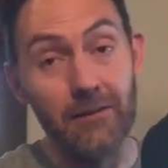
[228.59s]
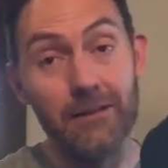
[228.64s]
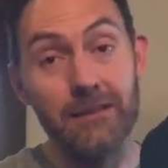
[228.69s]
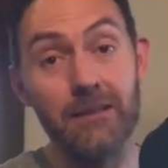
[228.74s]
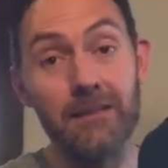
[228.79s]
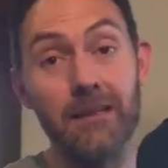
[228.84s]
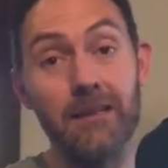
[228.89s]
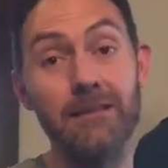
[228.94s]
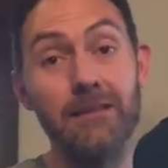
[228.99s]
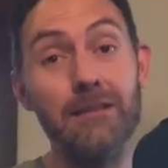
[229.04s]
Oh, I
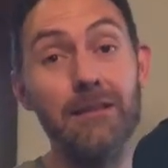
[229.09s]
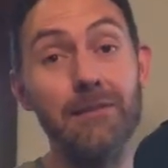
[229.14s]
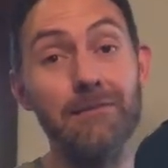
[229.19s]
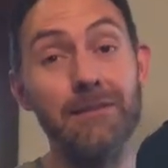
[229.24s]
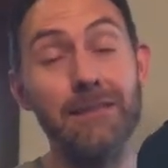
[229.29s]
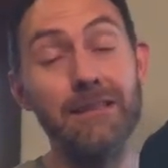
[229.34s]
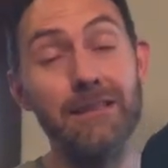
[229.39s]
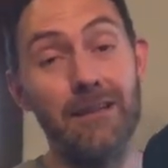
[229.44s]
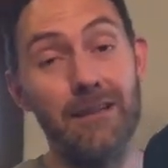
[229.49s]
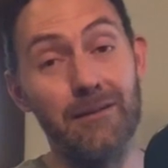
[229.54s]
should also note
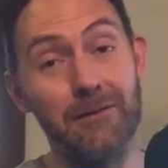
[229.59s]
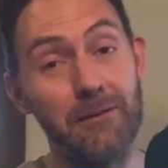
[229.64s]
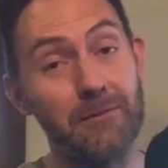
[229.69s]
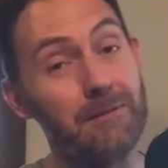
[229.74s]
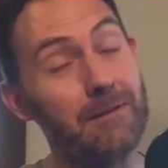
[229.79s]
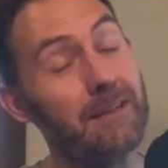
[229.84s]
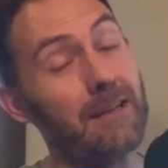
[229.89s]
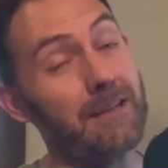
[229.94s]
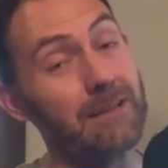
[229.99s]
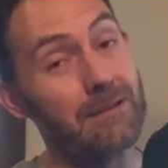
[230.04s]
these all
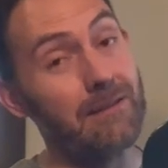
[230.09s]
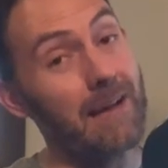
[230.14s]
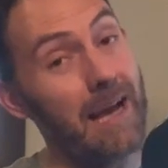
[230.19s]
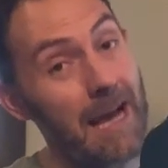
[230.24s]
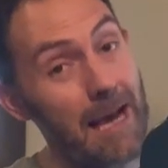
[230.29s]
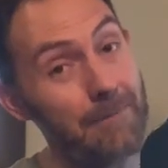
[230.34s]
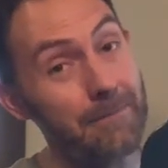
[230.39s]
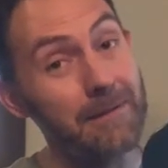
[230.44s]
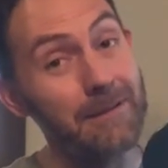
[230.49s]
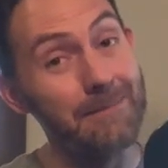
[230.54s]
three also
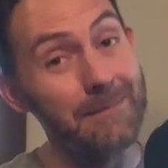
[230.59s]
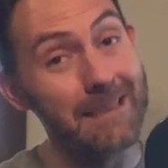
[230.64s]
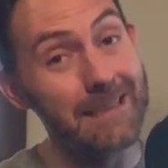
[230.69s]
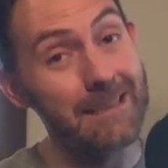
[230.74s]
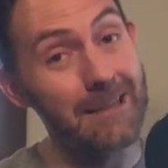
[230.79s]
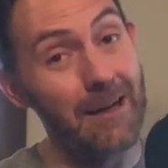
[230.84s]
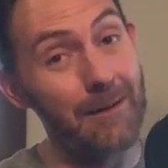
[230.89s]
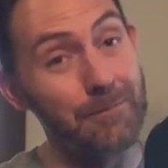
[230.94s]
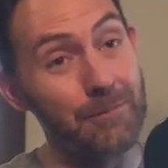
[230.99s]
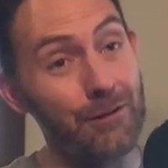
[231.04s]
happen to be
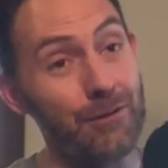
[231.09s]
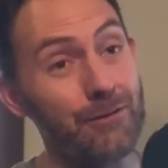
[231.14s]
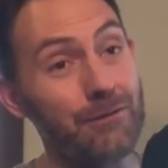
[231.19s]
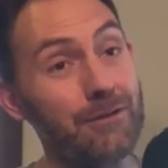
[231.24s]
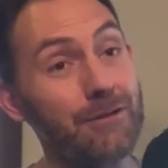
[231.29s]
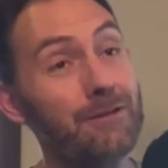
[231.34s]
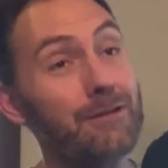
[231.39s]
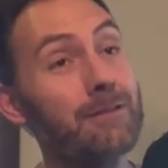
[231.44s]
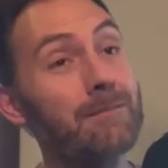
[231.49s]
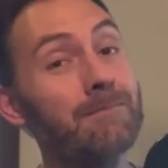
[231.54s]
top
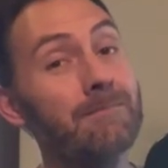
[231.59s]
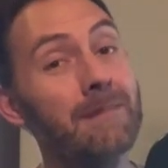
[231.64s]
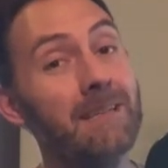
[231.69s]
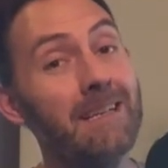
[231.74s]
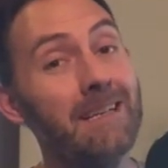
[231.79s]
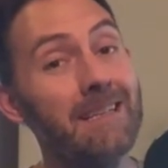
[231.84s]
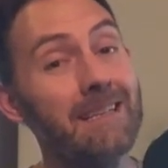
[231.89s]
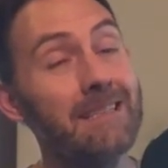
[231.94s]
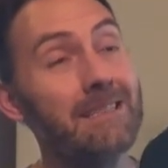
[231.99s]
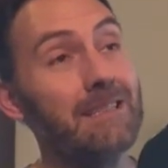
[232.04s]
loaders,
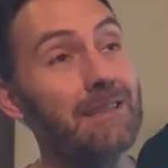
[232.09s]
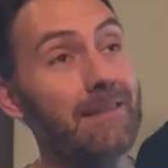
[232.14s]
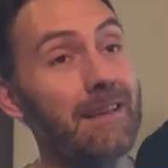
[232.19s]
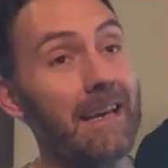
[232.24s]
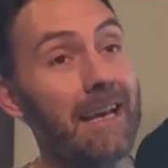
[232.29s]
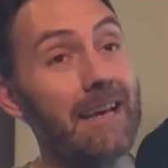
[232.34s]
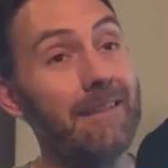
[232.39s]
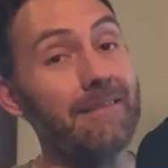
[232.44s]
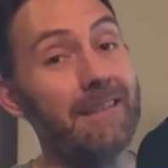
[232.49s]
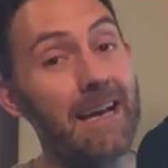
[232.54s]
so they
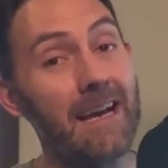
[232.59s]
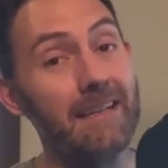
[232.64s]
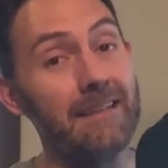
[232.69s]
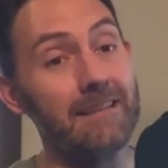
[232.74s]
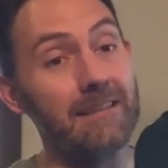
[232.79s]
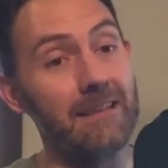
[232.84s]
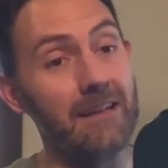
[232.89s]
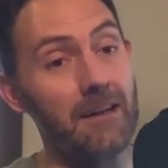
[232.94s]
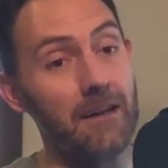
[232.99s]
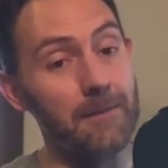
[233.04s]
have that
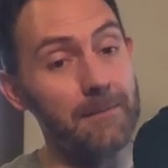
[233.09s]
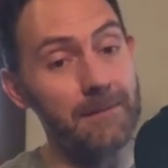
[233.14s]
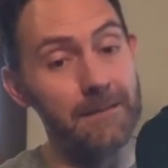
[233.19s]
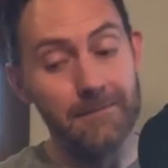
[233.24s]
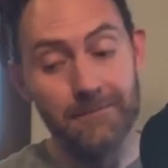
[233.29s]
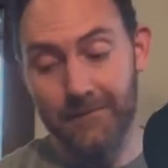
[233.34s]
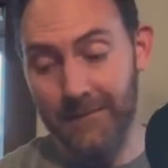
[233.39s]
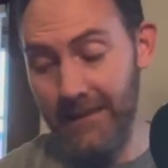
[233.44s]
in common.